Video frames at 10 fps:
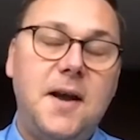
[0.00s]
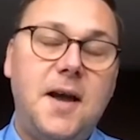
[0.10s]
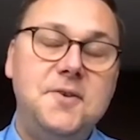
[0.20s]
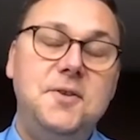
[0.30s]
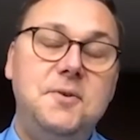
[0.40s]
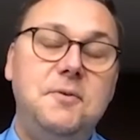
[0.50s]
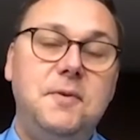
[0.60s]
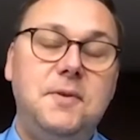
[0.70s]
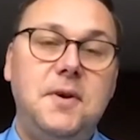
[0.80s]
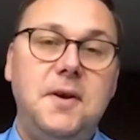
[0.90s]
actually
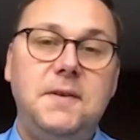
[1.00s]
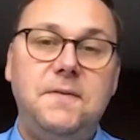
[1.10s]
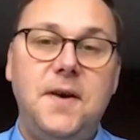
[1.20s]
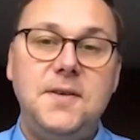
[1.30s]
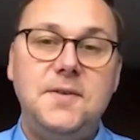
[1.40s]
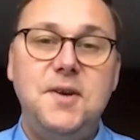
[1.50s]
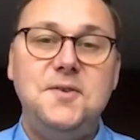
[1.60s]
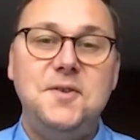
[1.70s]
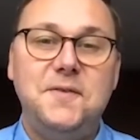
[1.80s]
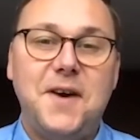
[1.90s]
to the first reason
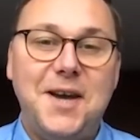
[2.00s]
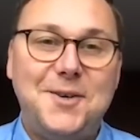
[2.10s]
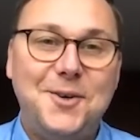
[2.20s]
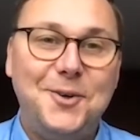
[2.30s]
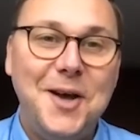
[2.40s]
of our call,